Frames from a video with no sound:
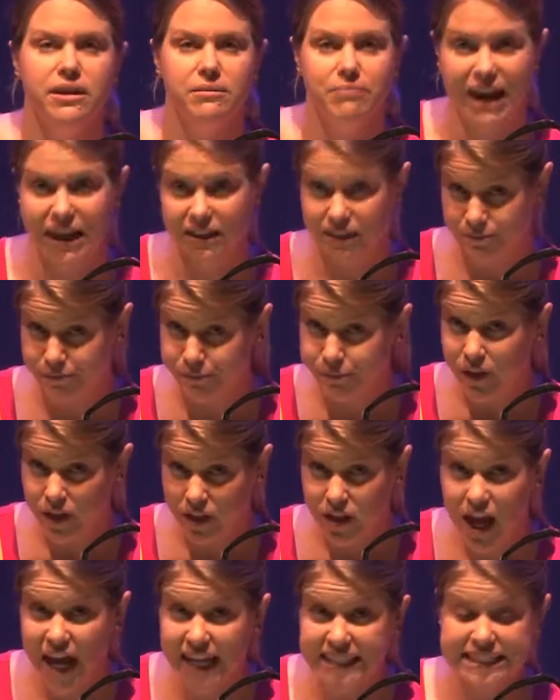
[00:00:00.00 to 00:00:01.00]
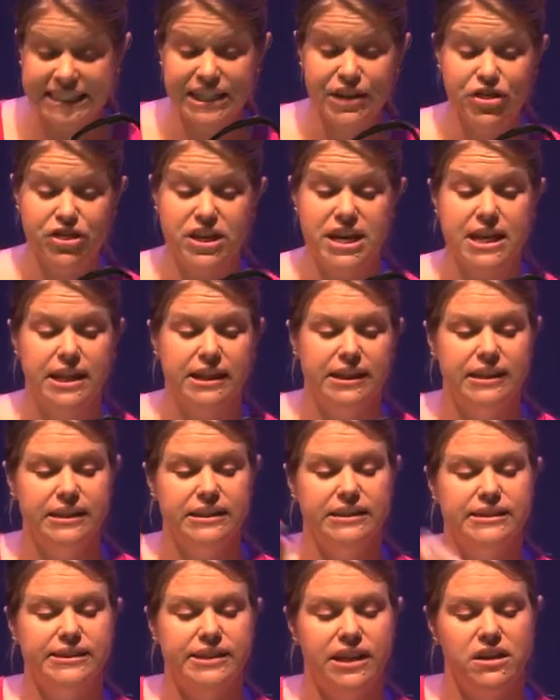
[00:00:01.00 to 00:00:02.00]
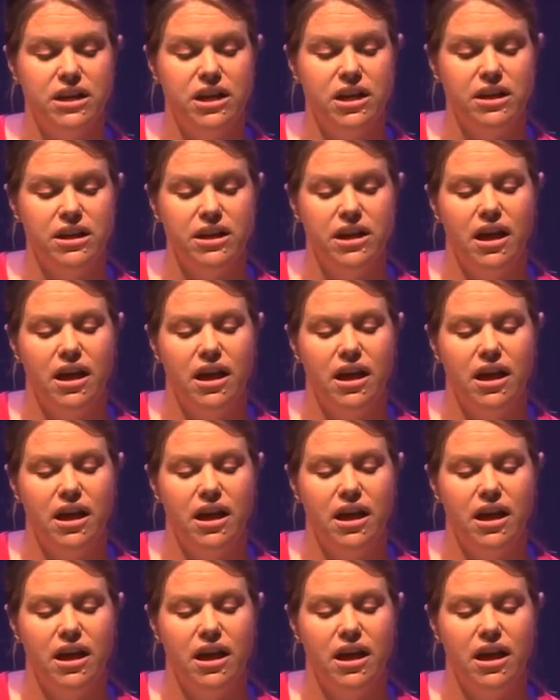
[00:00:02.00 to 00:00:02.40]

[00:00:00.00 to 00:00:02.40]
make them nice and thick so that